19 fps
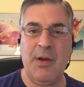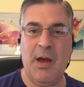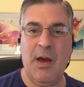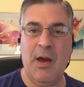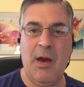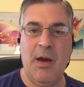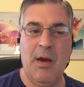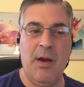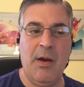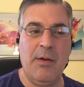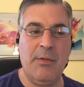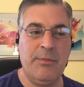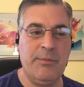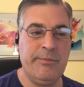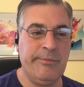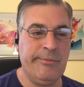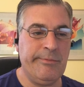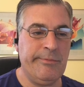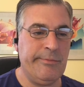
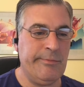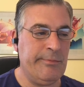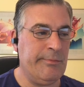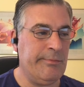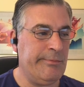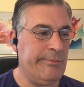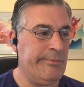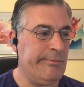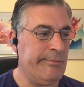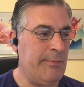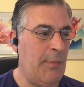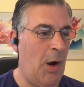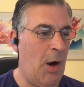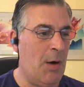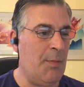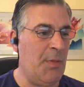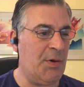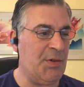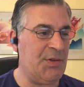
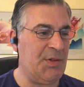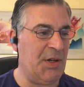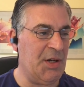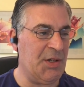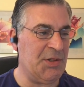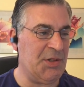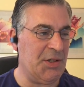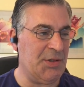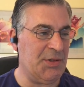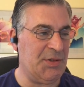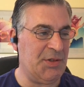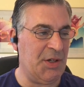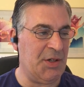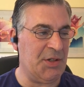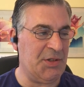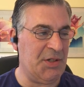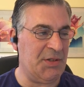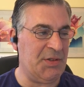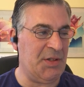are most
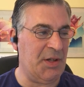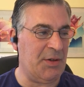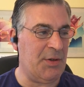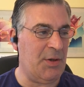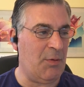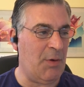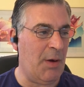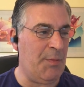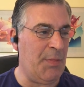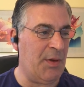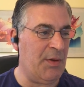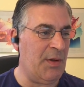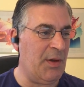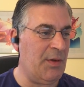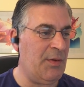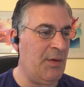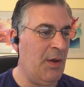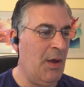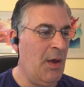synergistic to our
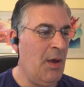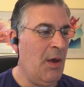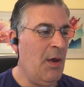business.